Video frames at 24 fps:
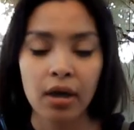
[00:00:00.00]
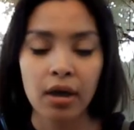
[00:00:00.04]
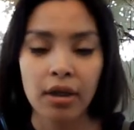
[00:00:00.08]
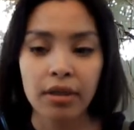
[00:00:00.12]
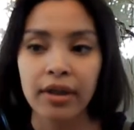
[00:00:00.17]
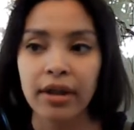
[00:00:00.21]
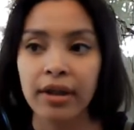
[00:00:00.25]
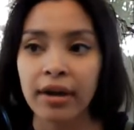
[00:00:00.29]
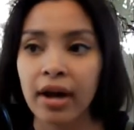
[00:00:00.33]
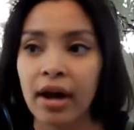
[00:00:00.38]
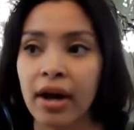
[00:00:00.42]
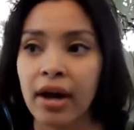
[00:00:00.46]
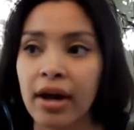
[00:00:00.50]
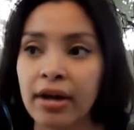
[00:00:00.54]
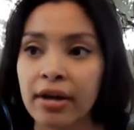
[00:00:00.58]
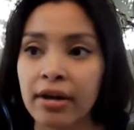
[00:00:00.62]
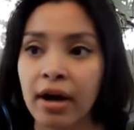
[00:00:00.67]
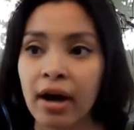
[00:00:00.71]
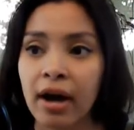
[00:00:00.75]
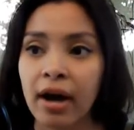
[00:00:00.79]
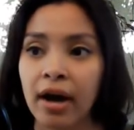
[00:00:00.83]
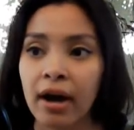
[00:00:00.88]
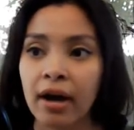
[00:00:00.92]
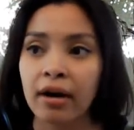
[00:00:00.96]
that I
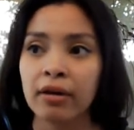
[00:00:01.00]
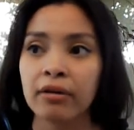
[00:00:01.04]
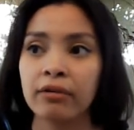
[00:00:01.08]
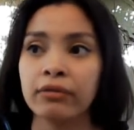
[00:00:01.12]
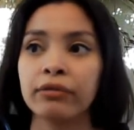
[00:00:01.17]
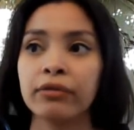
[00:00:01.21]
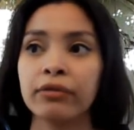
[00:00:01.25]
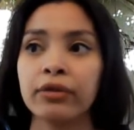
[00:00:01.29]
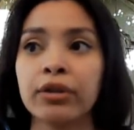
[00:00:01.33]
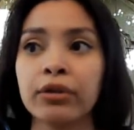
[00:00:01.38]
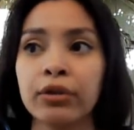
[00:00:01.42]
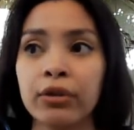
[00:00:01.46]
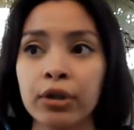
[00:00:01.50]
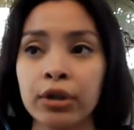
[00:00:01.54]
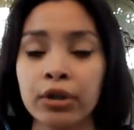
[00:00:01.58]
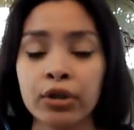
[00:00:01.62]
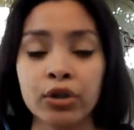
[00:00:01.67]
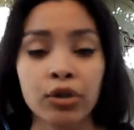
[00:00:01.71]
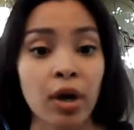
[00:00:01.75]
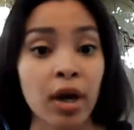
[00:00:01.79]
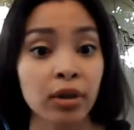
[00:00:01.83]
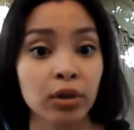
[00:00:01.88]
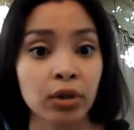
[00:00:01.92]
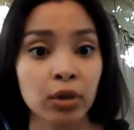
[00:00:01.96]
have either
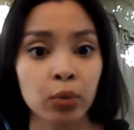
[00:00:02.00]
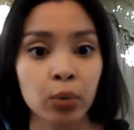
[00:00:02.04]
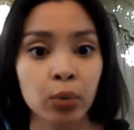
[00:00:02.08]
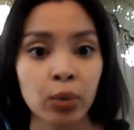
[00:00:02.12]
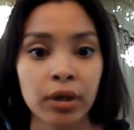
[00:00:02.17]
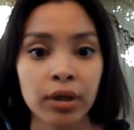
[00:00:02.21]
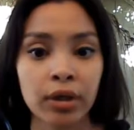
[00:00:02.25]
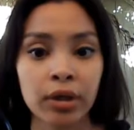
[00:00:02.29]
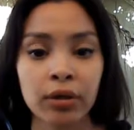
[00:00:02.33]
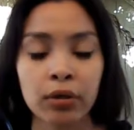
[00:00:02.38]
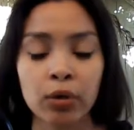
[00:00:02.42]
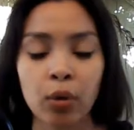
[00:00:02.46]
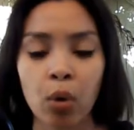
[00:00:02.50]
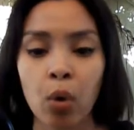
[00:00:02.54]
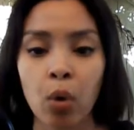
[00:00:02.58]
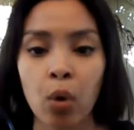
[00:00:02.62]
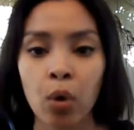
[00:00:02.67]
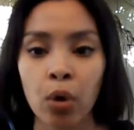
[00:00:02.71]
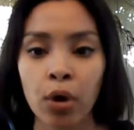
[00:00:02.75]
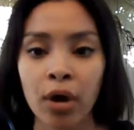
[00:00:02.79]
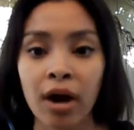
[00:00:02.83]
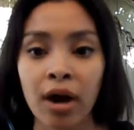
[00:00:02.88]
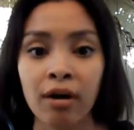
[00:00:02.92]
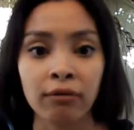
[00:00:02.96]
interacted with
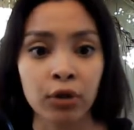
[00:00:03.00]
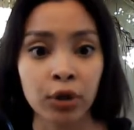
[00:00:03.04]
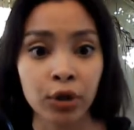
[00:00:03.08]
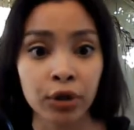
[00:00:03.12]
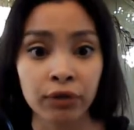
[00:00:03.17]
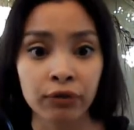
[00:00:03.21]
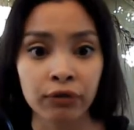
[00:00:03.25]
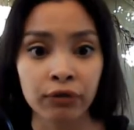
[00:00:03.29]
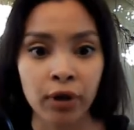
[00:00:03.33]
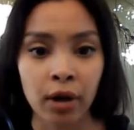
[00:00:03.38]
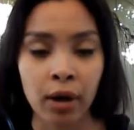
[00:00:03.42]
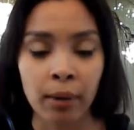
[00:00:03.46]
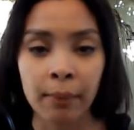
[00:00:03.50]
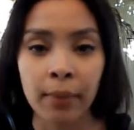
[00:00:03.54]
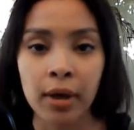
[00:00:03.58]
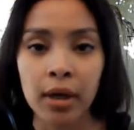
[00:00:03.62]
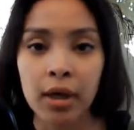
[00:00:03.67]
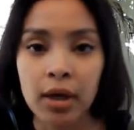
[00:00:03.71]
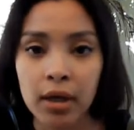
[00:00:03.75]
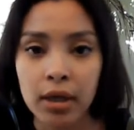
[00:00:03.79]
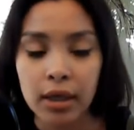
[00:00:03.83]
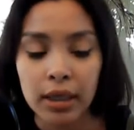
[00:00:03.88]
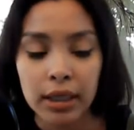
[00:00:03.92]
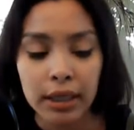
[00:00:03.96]
or have learned from
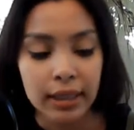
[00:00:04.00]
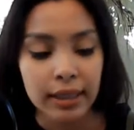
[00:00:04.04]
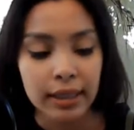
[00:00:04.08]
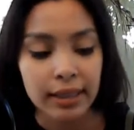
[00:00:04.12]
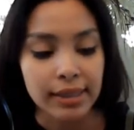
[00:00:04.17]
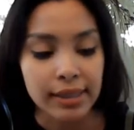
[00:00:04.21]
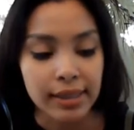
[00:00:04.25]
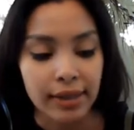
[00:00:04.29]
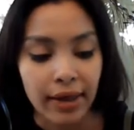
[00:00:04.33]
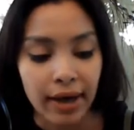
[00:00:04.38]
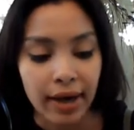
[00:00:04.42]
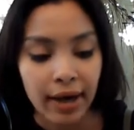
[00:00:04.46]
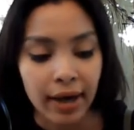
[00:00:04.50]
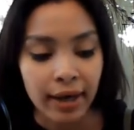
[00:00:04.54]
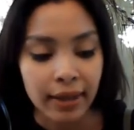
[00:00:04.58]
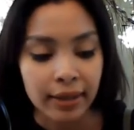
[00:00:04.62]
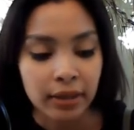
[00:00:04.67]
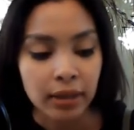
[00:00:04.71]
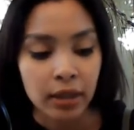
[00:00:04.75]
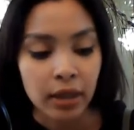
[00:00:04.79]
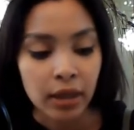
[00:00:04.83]
is that